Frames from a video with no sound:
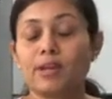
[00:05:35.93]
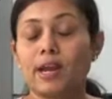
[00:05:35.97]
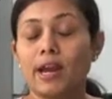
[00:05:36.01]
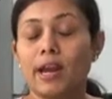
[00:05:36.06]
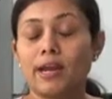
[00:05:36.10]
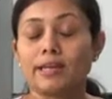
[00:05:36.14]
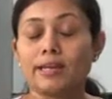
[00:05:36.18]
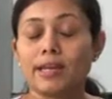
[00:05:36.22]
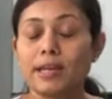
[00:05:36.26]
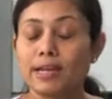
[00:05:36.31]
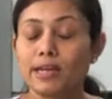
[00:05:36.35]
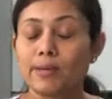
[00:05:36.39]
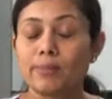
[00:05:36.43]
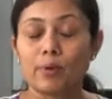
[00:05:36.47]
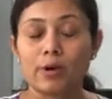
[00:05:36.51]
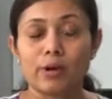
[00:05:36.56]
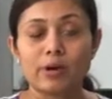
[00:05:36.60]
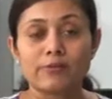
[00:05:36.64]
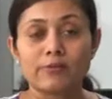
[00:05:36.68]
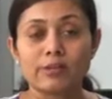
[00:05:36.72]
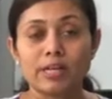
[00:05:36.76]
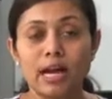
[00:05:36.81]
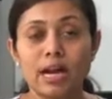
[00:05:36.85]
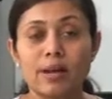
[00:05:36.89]
at any point
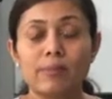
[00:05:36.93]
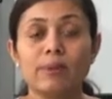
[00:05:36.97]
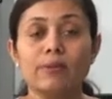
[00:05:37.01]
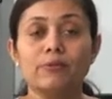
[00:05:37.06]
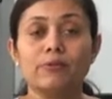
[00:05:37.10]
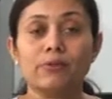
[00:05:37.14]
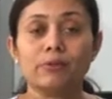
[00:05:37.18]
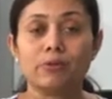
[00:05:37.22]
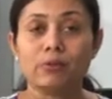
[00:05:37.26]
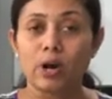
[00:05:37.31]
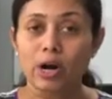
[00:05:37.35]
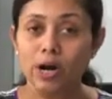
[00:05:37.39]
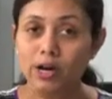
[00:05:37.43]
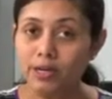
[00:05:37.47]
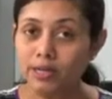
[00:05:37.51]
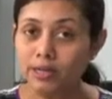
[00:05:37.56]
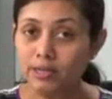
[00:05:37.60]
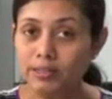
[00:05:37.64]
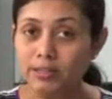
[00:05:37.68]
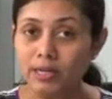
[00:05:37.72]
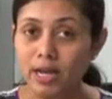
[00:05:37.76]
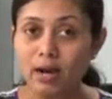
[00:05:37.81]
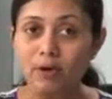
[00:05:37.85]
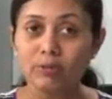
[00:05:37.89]
of time, if you are
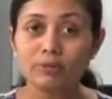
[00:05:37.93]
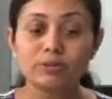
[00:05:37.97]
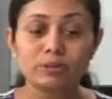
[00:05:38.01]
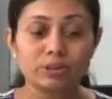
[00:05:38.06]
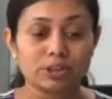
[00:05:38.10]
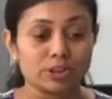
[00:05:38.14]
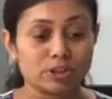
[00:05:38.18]
in doubt,